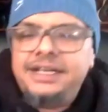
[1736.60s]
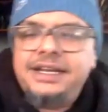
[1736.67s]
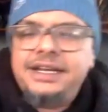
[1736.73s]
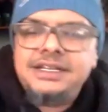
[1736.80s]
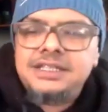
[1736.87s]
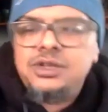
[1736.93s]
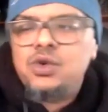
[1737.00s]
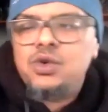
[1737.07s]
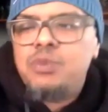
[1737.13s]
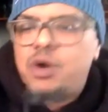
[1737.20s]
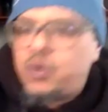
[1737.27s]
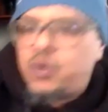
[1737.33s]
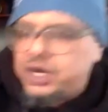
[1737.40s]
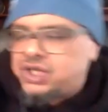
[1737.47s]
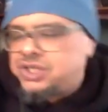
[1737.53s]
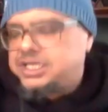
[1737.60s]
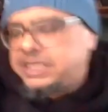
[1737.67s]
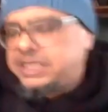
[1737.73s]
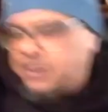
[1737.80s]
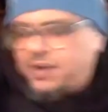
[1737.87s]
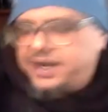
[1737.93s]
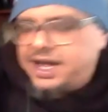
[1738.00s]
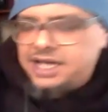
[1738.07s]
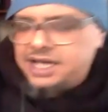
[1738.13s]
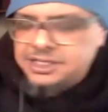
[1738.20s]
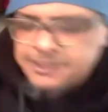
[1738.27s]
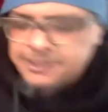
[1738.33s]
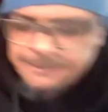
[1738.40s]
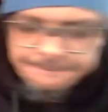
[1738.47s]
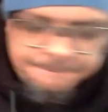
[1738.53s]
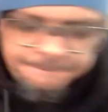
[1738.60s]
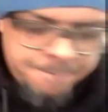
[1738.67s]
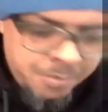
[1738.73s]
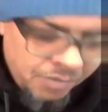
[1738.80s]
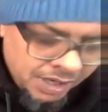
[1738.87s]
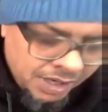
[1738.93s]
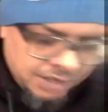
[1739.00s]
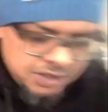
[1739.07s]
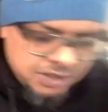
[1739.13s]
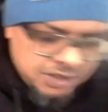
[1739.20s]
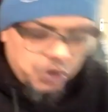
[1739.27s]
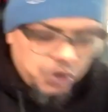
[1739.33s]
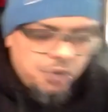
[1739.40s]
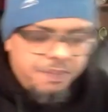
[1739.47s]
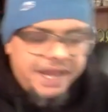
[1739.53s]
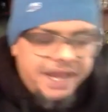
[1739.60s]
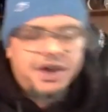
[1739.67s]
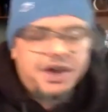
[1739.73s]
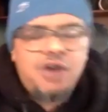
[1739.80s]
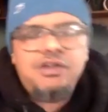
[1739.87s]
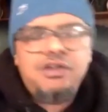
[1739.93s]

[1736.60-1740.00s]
there's two more questions that I want to ask you. So you played over